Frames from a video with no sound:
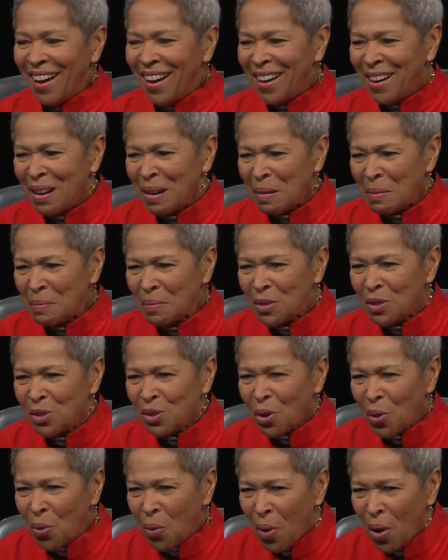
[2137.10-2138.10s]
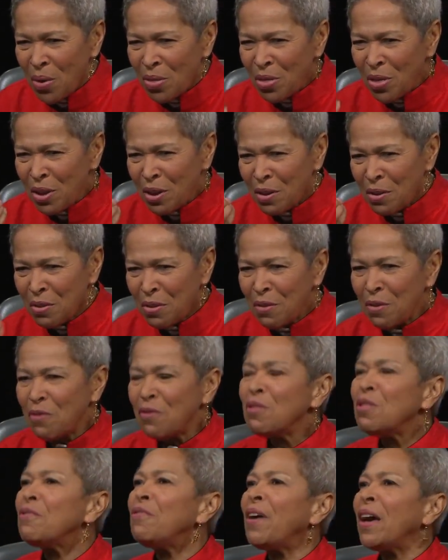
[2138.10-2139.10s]
um, so the, the,
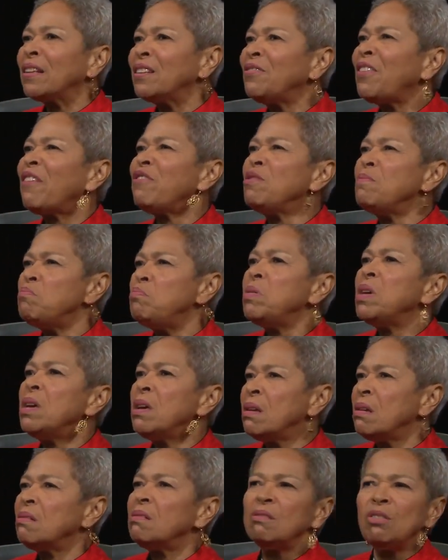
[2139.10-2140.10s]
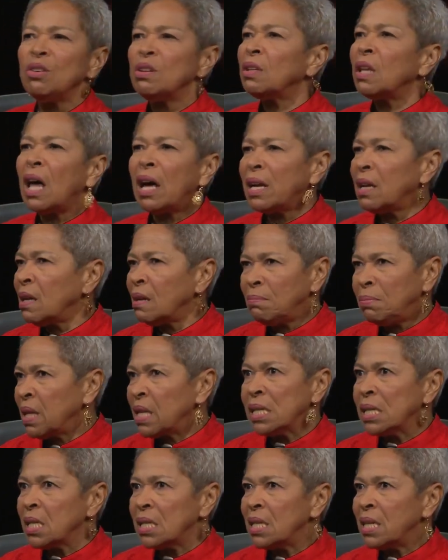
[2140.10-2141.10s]
the fact of having been to a lot of
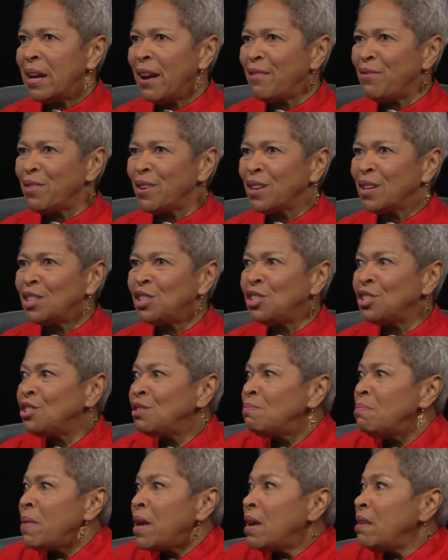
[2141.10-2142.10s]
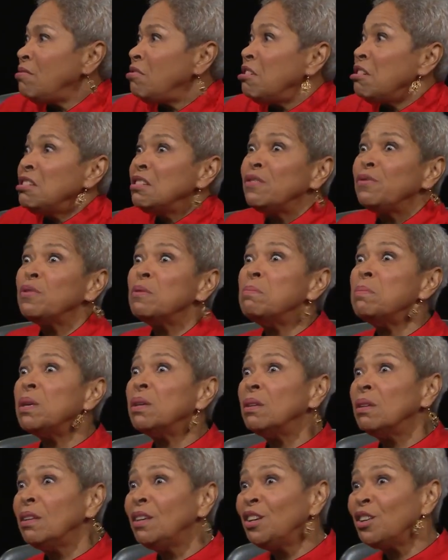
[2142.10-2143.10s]
places in Africa just made things
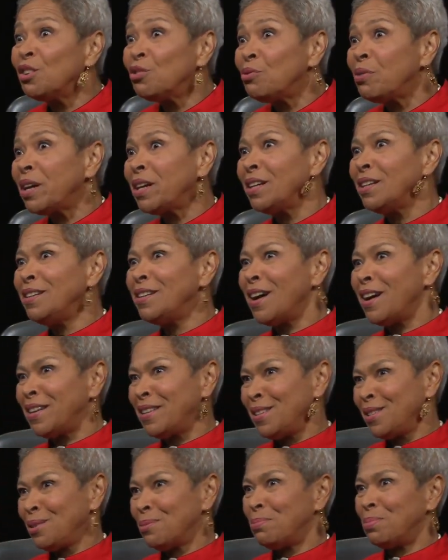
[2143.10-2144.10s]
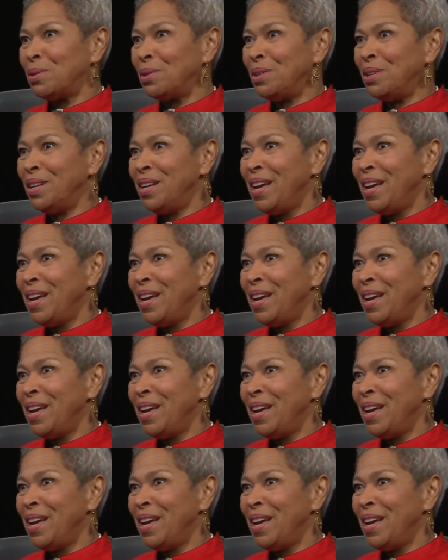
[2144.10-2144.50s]
familiar, recognizable.